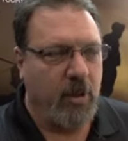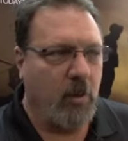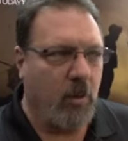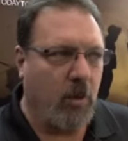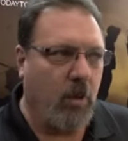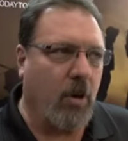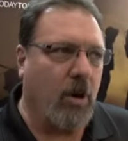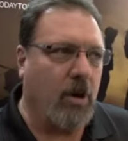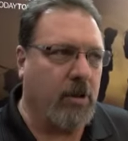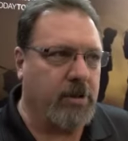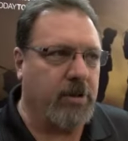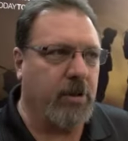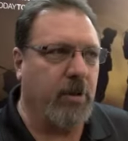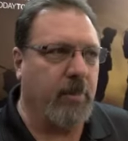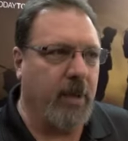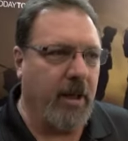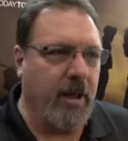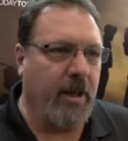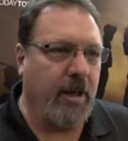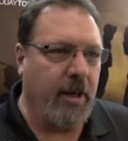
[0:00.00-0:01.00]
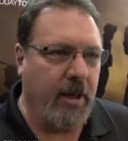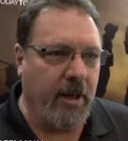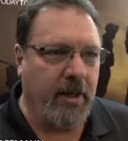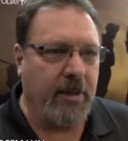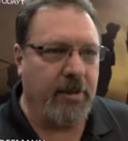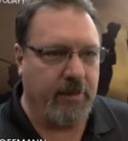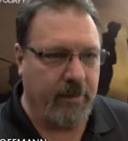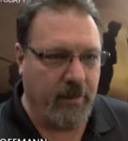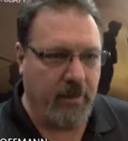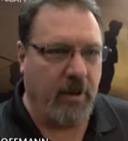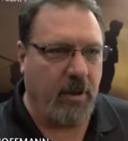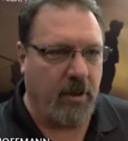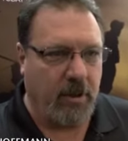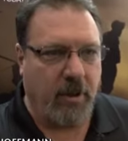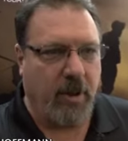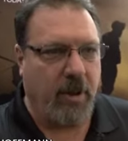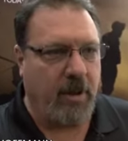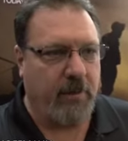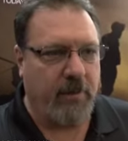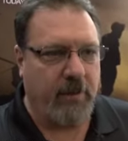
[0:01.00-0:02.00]
We're also being hit, a
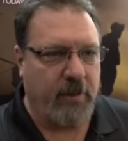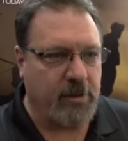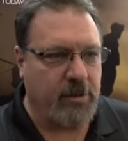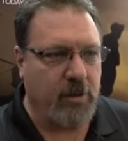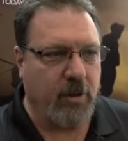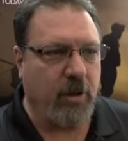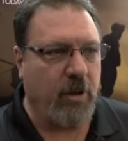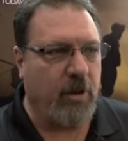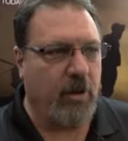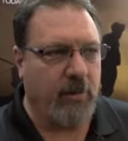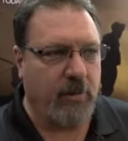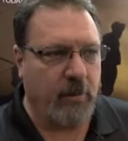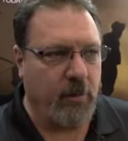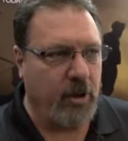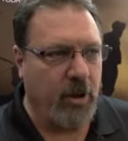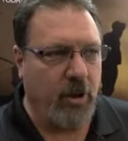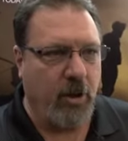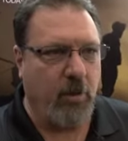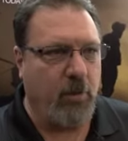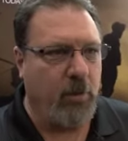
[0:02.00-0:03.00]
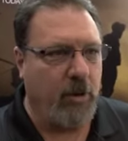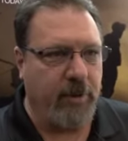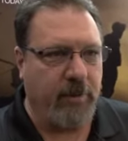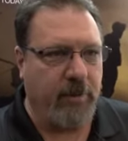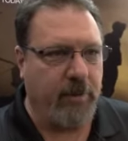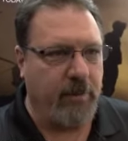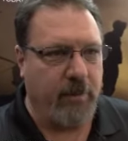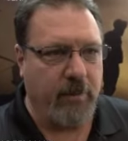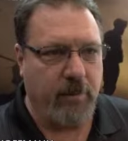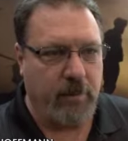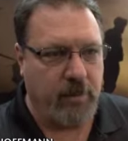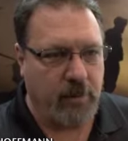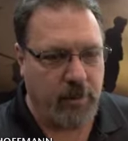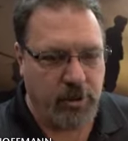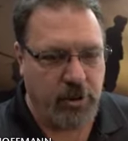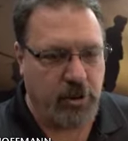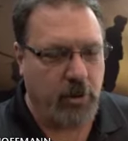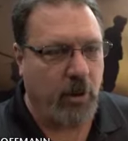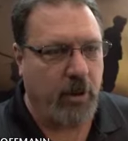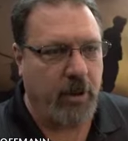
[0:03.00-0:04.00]
lot of us are, with
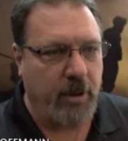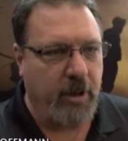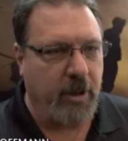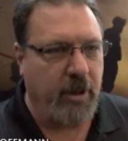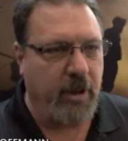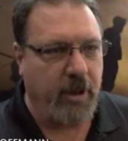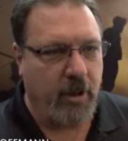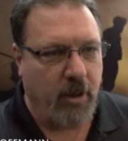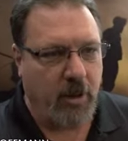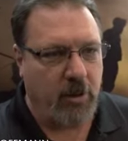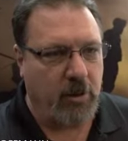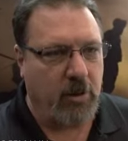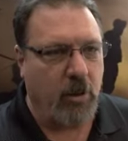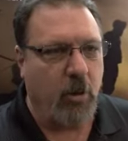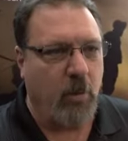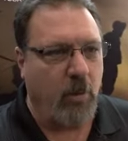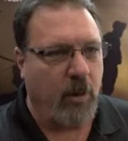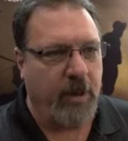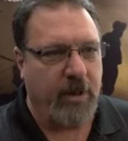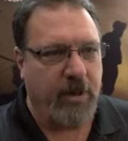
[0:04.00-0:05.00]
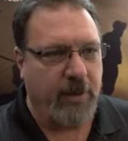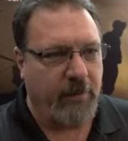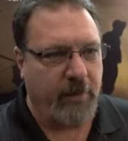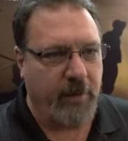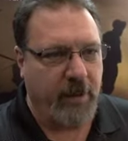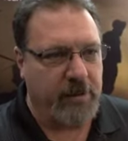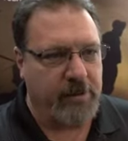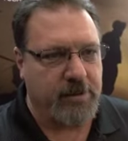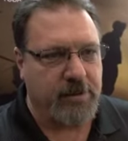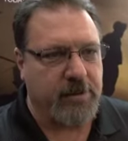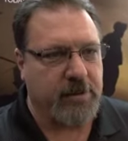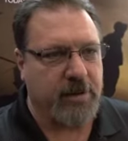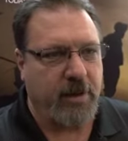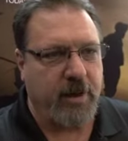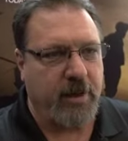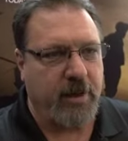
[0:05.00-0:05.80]
shortening or lowering defense